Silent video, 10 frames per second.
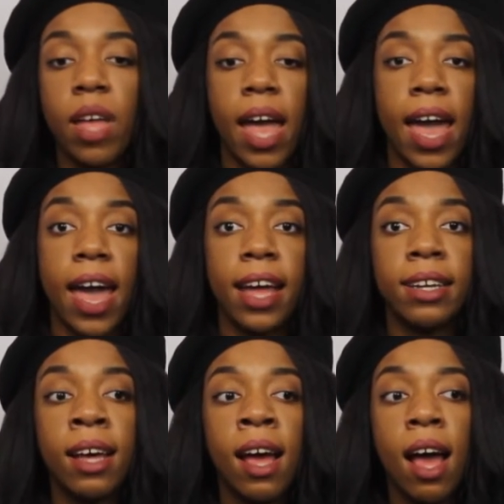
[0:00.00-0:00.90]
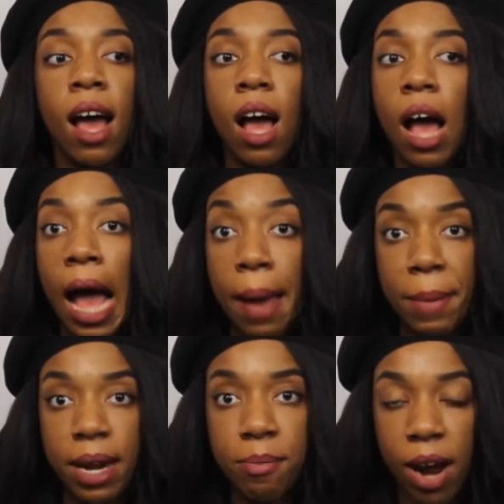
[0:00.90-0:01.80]
And I
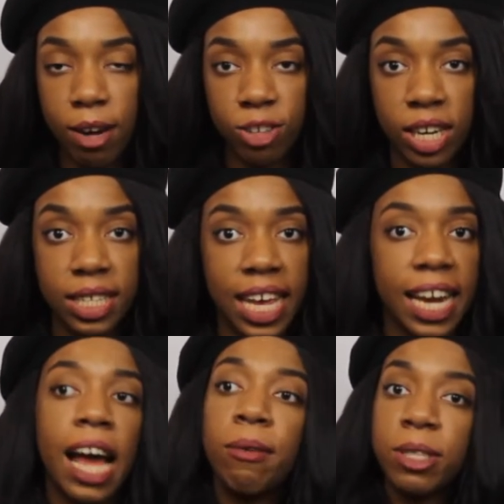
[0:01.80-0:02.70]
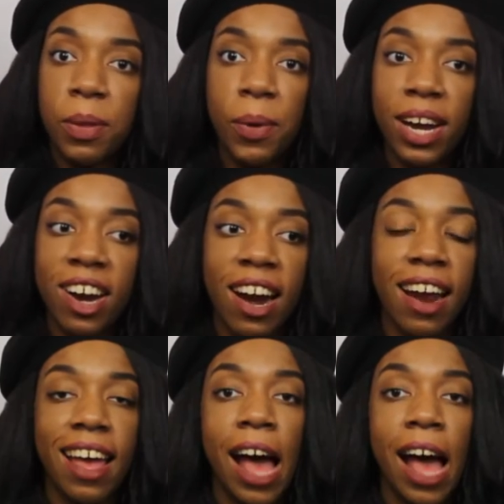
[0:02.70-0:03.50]
made a bridal dress and I was the winner.